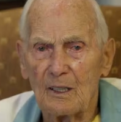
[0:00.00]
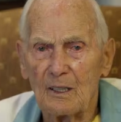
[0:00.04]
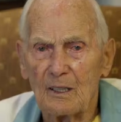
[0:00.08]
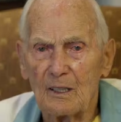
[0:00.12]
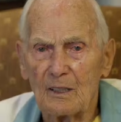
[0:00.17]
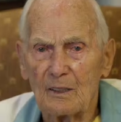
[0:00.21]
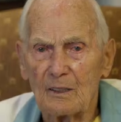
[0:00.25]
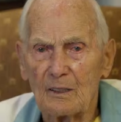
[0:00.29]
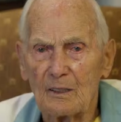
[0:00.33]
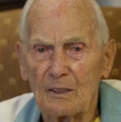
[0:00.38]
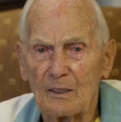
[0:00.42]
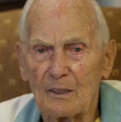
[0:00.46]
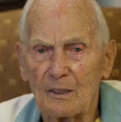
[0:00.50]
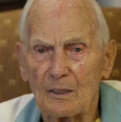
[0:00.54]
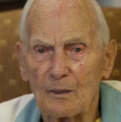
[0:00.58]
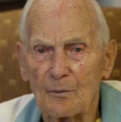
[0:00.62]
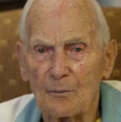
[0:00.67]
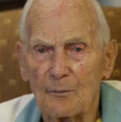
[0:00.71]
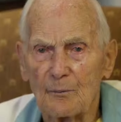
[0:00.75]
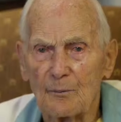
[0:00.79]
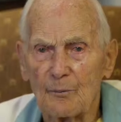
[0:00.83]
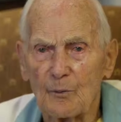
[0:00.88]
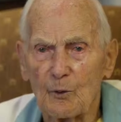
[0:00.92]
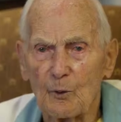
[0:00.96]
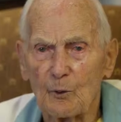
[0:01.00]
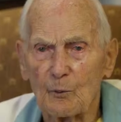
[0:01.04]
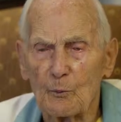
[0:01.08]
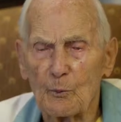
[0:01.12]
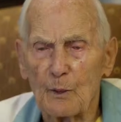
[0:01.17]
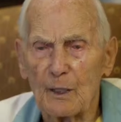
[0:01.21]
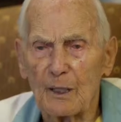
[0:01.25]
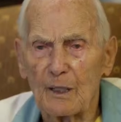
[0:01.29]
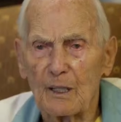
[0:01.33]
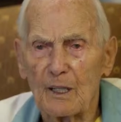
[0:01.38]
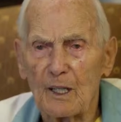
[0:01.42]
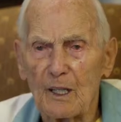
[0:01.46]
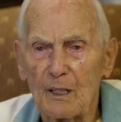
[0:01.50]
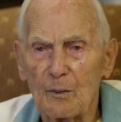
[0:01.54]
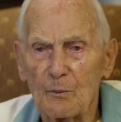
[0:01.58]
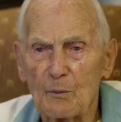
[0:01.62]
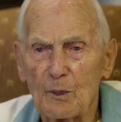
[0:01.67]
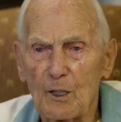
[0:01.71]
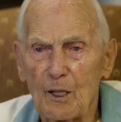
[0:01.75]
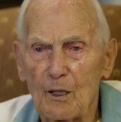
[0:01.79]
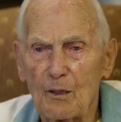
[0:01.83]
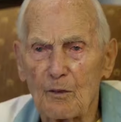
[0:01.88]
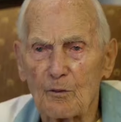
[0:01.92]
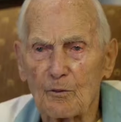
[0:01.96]
And when we
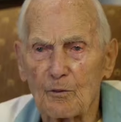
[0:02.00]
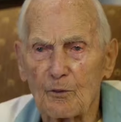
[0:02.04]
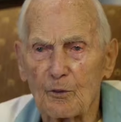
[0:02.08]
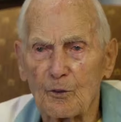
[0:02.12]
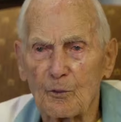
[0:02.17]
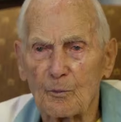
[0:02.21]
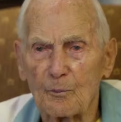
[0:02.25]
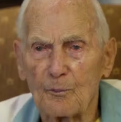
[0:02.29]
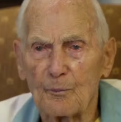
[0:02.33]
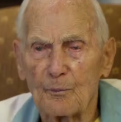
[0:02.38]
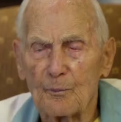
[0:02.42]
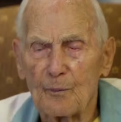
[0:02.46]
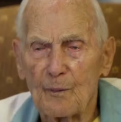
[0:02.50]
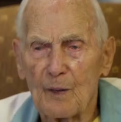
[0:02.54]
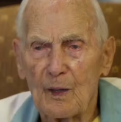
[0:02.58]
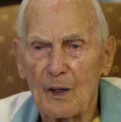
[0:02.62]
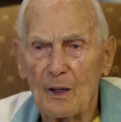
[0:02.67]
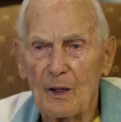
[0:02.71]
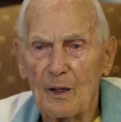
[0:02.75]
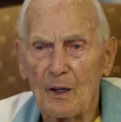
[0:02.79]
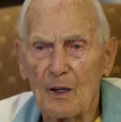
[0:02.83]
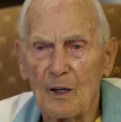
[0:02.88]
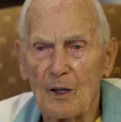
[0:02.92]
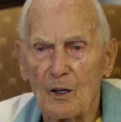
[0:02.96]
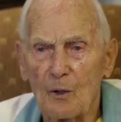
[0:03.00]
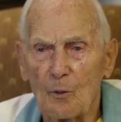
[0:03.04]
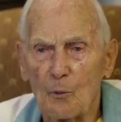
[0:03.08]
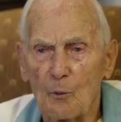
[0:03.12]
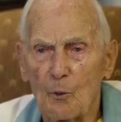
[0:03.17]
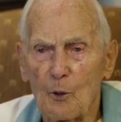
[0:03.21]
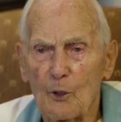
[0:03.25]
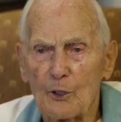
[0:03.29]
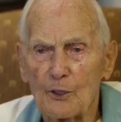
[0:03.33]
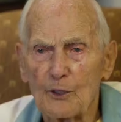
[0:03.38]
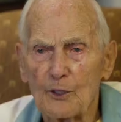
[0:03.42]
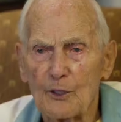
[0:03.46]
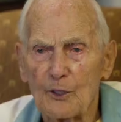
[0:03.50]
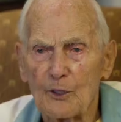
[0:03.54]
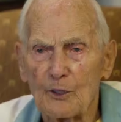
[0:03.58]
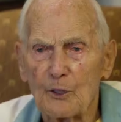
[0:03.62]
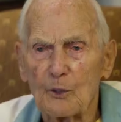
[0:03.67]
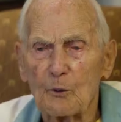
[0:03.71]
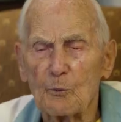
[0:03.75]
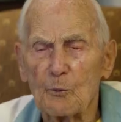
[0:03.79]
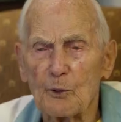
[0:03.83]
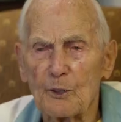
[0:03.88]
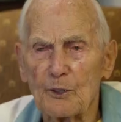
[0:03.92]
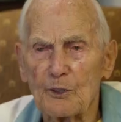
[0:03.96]
came down from
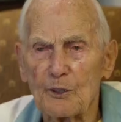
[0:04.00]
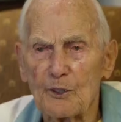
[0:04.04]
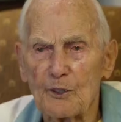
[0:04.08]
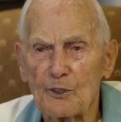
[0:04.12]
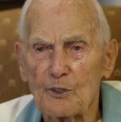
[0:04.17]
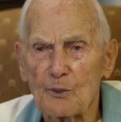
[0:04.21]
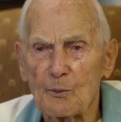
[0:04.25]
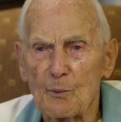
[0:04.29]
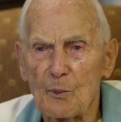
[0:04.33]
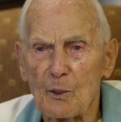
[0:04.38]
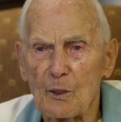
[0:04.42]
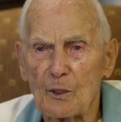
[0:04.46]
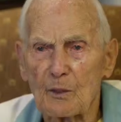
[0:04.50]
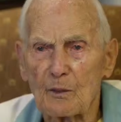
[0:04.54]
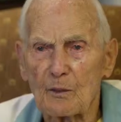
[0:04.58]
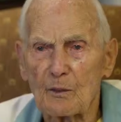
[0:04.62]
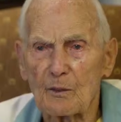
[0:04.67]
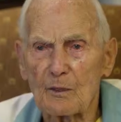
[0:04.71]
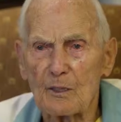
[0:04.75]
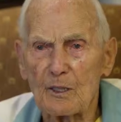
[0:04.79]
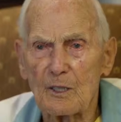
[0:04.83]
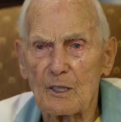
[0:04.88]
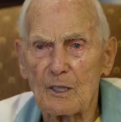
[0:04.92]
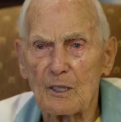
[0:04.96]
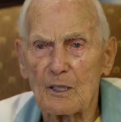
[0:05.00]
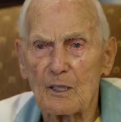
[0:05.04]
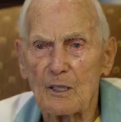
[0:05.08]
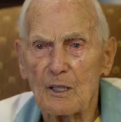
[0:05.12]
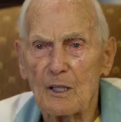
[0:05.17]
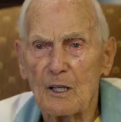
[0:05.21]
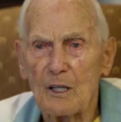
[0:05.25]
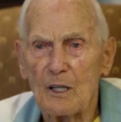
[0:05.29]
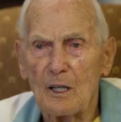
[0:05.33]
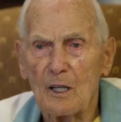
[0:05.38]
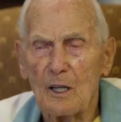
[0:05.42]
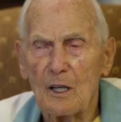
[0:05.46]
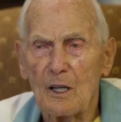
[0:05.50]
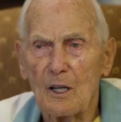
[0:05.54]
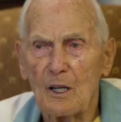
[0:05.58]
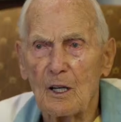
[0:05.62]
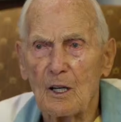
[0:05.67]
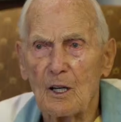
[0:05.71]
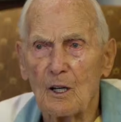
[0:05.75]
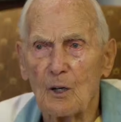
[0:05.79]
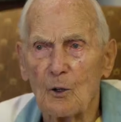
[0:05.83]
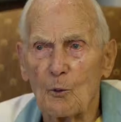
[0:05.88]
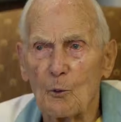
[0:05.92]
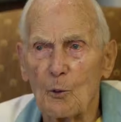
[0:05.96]
Washington with this Model T,
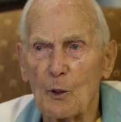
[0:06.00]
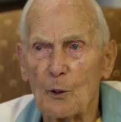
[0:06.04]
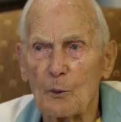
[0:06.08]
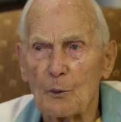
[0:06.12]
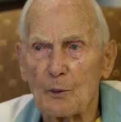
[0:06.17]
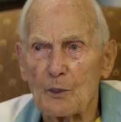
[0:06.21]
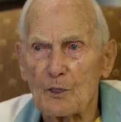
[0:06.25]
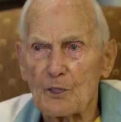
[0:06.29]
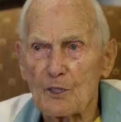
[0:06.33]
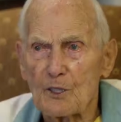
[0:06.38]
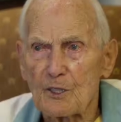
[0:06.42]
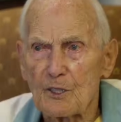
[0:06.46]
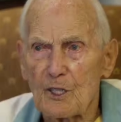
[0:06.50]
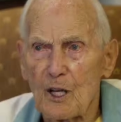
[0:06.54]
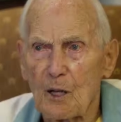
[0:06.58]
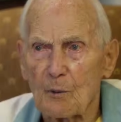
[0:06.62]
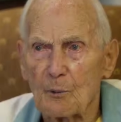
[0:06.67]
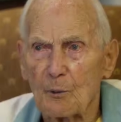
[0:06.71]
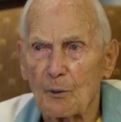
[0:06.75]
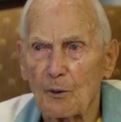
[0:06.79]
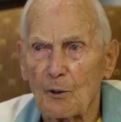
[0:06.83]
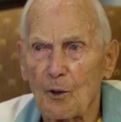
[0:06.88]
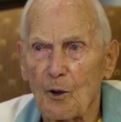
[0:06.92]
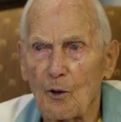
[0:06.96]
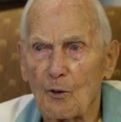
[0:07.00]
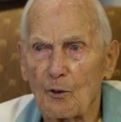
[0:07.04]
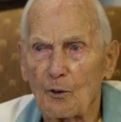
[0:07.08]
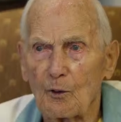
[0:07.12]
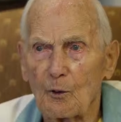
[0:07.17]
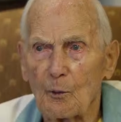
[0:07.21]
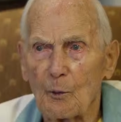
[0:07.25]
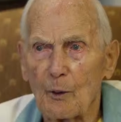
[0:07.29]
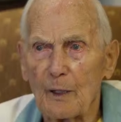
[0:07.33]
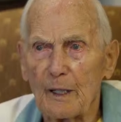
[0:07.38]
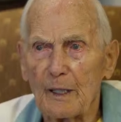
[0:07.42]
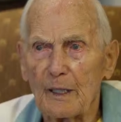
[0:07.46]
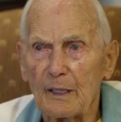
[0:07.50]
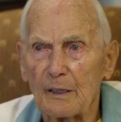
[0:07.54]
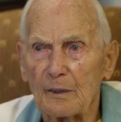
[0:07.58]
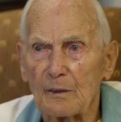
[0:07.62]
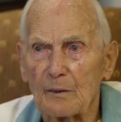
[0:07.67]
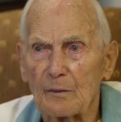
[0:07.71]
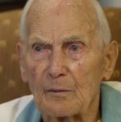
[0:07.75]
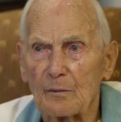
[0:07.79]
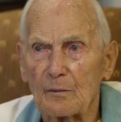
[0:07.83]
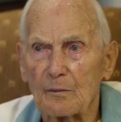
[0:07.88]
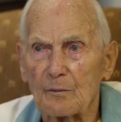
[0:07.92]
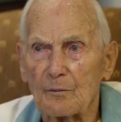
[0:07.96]
we would stop along the way,
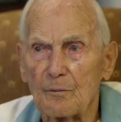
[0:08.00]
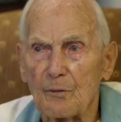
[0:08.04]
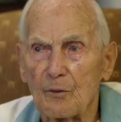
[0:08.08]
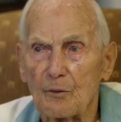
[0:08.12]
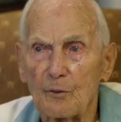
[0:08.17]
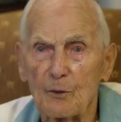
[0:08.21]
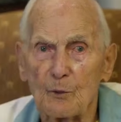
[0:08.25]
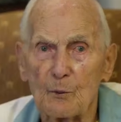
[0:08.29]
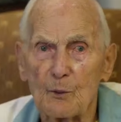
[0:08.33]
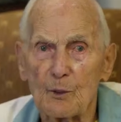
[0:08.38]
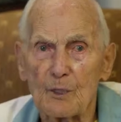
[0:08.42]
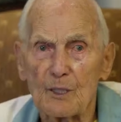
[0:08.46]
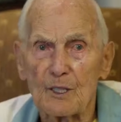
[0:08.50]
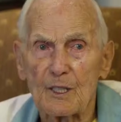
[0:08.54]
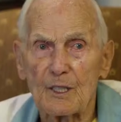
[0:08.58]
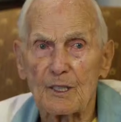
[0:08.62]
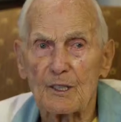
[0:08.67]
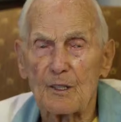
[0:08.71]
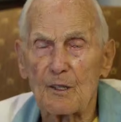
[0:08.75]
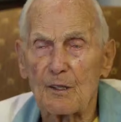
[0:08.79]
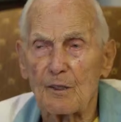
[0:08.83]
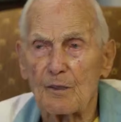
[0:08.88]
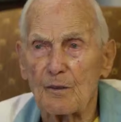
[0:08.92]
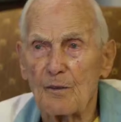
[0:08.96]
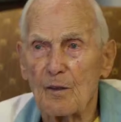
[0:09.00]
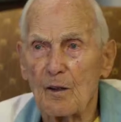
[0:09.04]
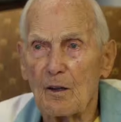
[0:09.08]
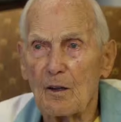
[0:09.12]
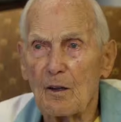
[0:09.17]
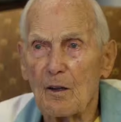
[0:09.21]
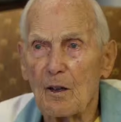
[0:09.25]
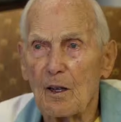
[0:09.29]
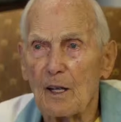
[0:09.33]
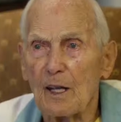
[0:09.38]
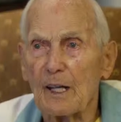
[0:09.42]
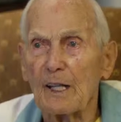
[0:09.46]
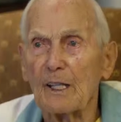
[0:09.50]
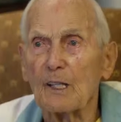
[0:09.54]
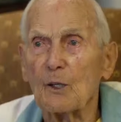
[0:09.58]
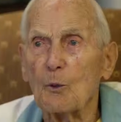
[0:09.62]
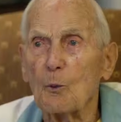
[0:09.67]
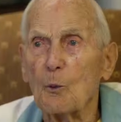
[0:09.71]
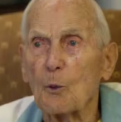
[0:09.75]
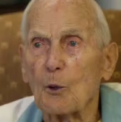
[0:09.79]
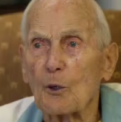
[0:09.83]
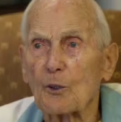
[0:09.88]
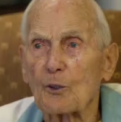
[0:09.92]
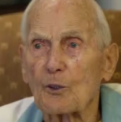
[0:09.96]
and if there was
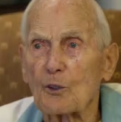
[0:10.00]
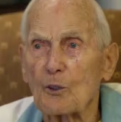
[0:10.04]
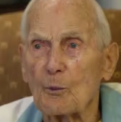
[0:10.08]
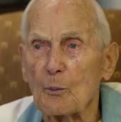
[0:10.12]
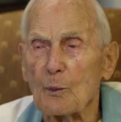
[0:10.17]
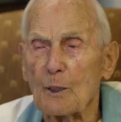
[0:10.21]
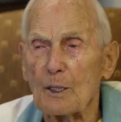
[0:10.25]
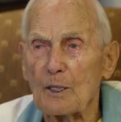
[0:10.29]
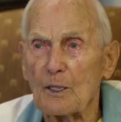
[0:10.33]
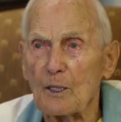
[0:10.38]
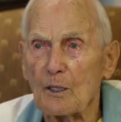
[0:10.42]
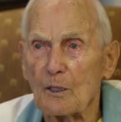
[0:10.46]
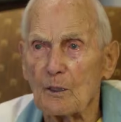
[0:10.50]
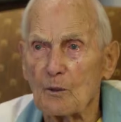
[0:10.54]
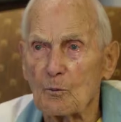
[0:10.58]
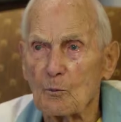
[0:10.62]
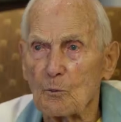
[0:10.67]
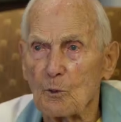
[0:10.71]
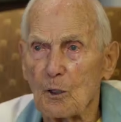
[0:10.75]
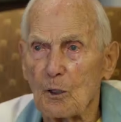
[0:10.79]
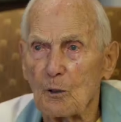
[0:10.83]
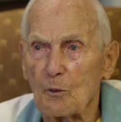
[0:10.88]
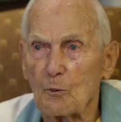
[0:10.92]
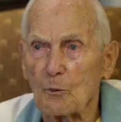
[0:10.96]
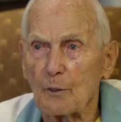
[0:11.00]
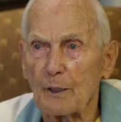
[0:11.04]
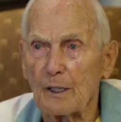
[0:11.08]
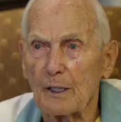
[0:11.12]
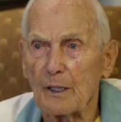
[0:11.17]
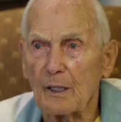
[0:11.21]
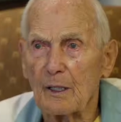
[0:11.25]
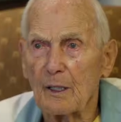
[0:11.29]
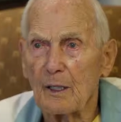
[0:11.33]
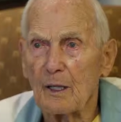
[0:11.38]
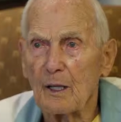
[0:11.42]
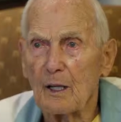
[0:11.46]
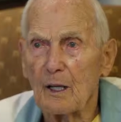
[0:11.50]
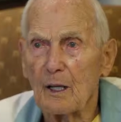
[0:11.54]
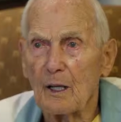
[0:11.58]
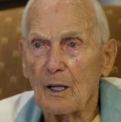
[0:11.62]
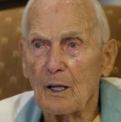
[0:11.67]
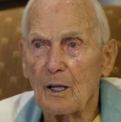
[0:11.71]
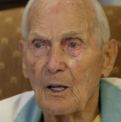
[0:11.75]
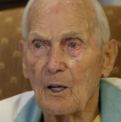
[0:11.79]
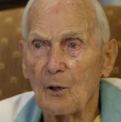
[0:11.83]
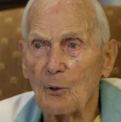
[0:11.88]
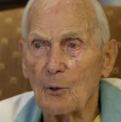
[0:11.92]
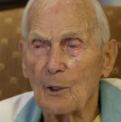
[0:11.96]
any work to be done,
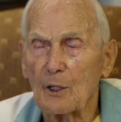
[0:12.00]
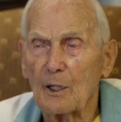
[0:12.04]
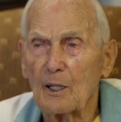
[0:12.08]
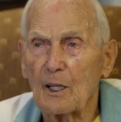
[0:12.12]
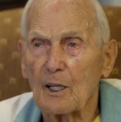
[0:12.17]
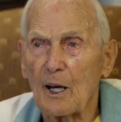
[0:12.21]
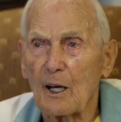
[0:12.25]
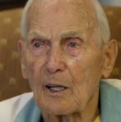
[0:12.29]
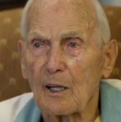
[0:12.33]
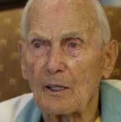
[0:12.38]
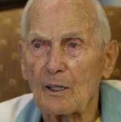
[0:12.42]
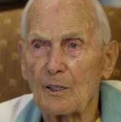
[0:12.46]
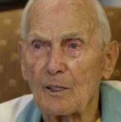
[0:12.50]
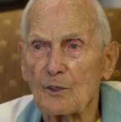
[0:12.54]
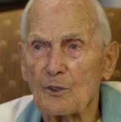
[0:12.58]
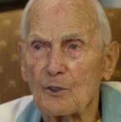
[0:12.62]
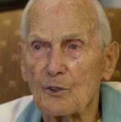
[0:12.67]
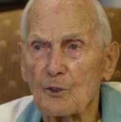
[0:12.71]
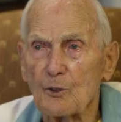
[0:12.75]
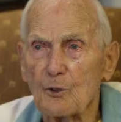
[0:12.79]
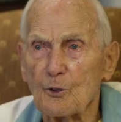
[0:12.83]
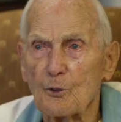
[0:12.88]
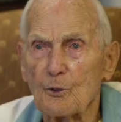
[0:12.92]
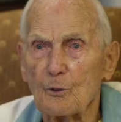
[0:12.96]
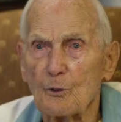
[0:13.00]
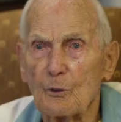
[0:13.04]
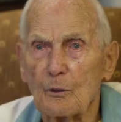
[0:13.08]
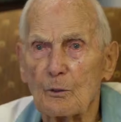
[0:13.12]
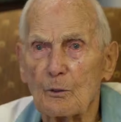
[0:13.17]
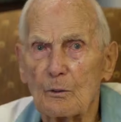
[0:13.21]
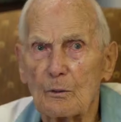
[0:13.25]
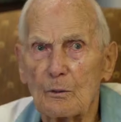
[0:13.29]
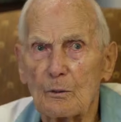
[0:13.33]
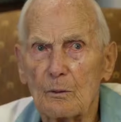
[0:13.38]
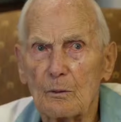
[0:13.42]
we got into